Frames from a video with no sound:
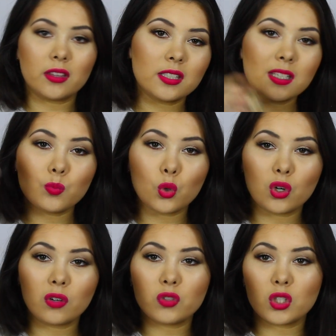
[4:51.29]
This is
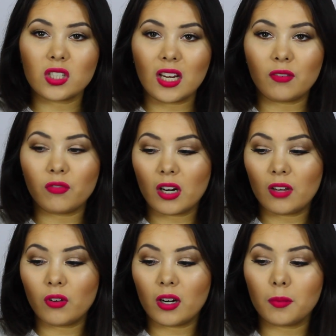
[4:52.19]
more of just a
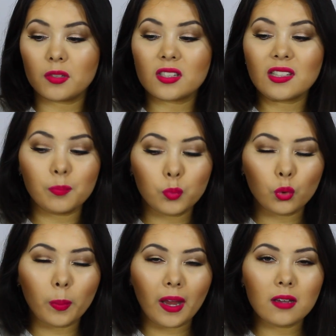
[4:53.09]
very, very
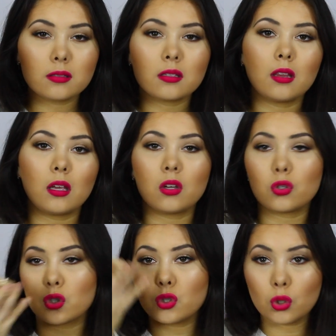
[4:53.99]
simple base that you
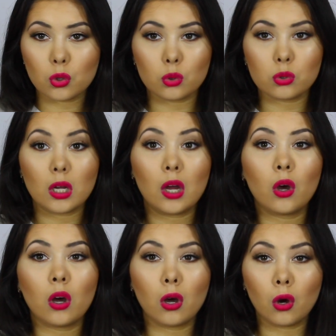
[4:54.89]
can just use
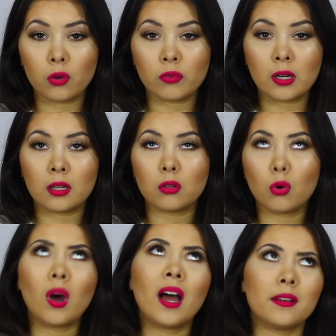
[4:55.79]
over,
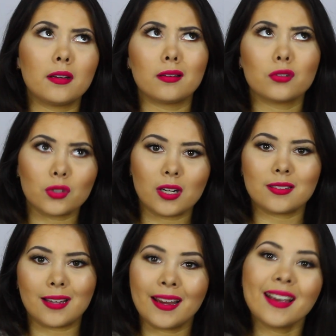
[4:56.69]
or under, should I
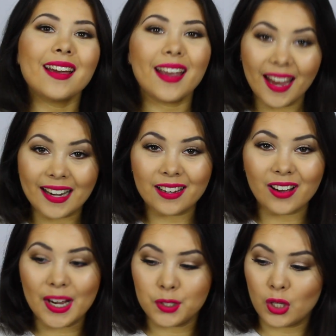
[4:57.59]
say, any
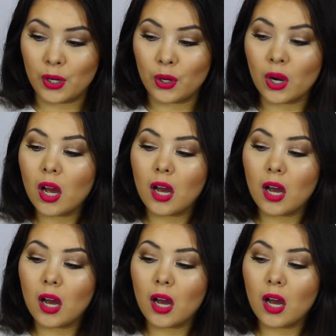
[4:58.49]
eyeshadow.